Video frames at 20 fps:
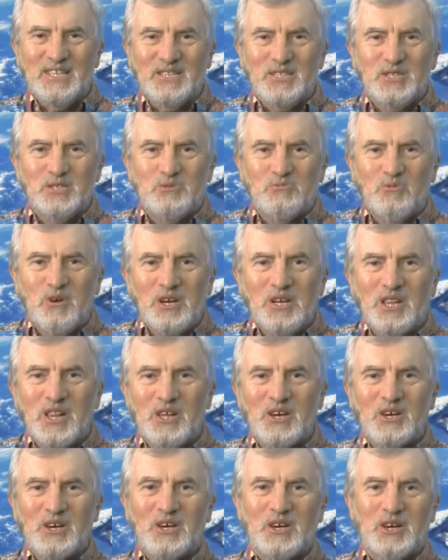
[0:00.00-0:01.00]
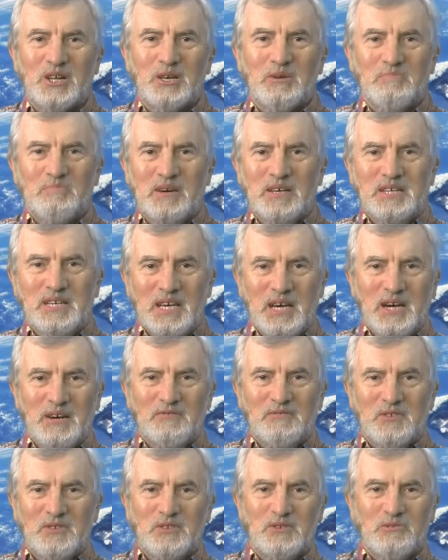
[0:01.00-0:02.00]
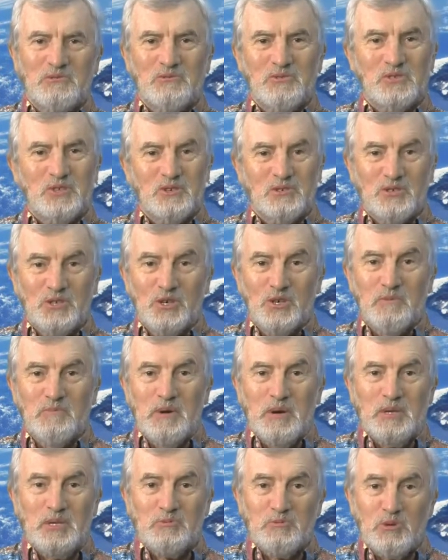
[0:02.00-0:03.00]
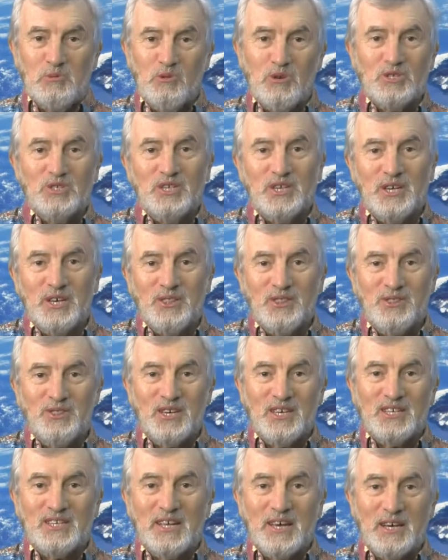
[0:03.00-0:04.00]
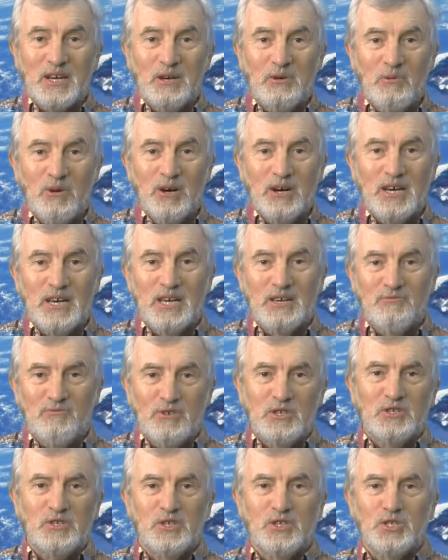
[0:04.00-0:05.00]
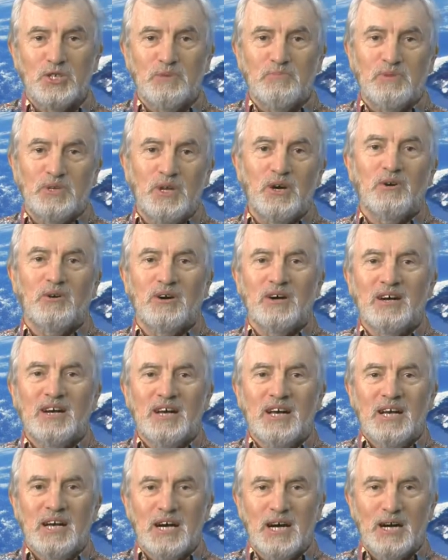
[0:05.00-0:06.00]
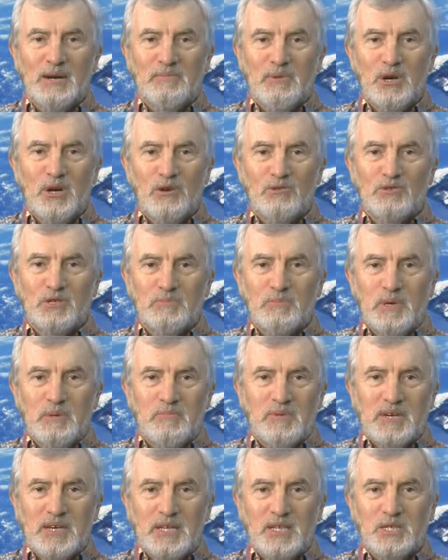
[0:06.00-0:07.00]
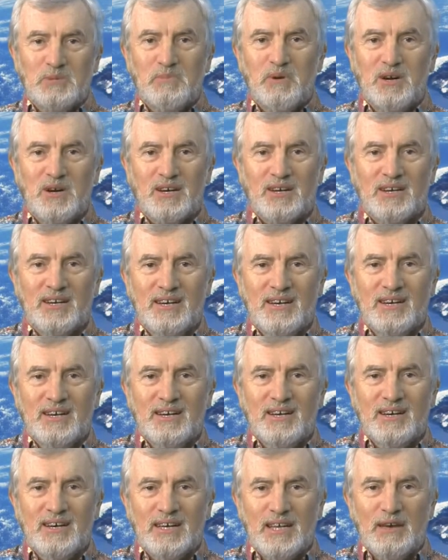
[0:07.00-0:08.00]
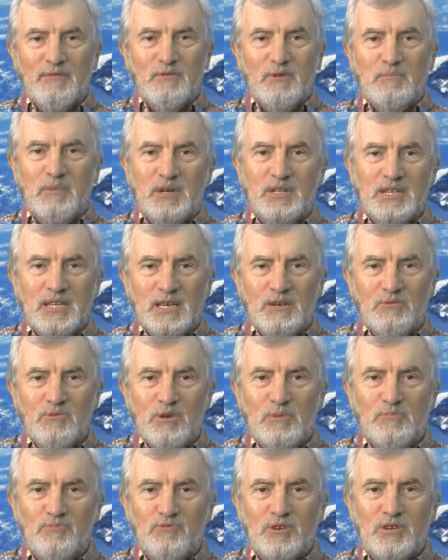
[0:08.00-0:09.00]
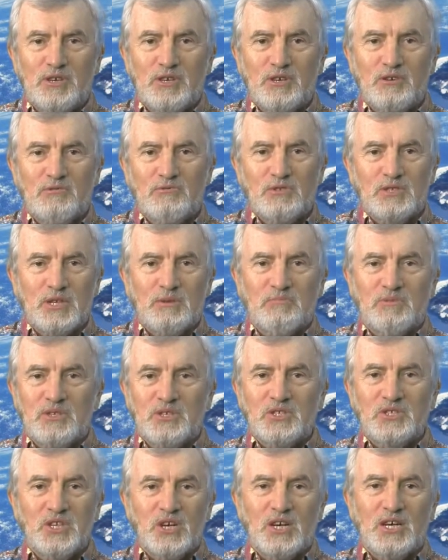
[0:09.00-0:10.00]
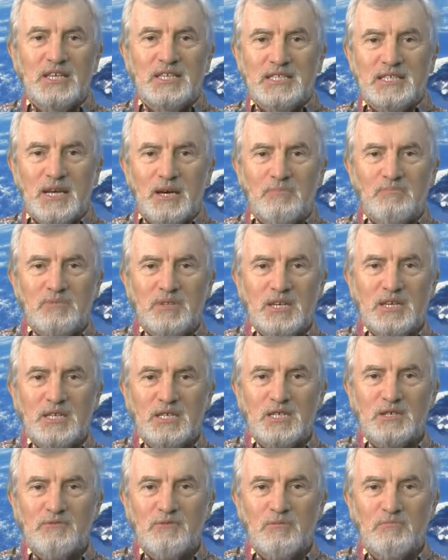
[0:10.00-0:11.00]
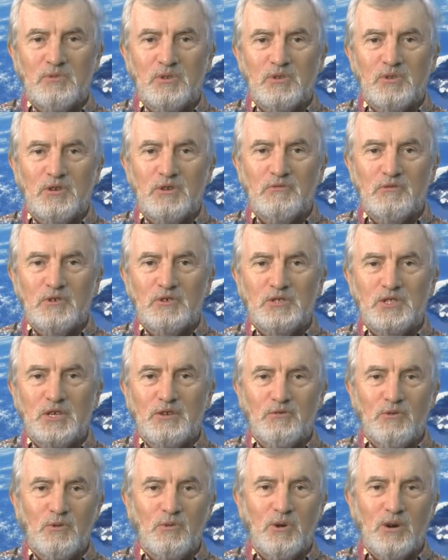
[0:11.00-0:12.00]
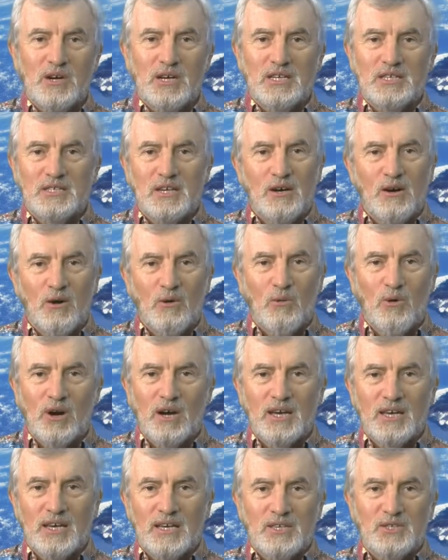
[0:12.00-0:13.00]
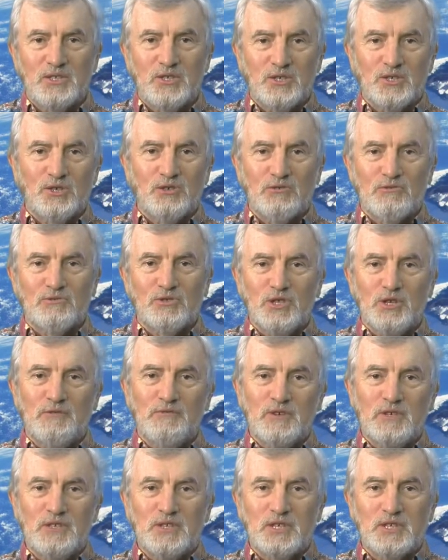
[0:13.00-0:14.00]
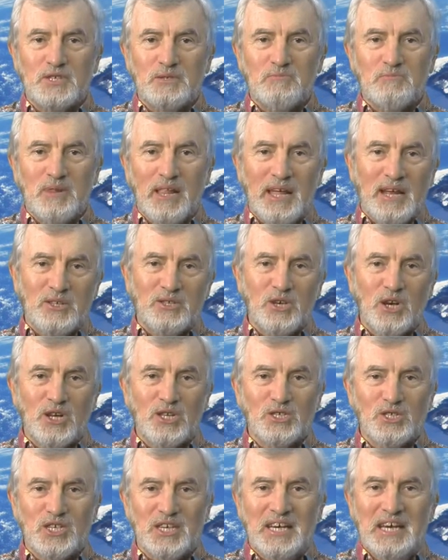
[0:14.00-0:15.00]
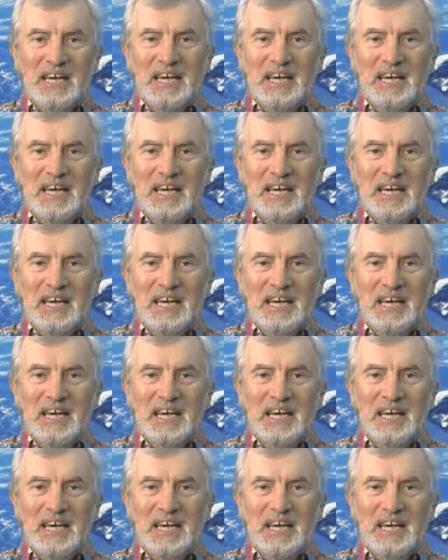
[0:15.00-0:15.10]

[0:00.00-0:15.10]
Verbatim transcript: It's 1 o'clock on a Monday afternoon, so you must be watching Think Tech Hawaii Research in Manoa. I'm your host, Pete Mouginis-Mark, and every Monday we bring you some of the science updates from the University of Hawaii's Hawaii Institute of Geophysics and Planetology.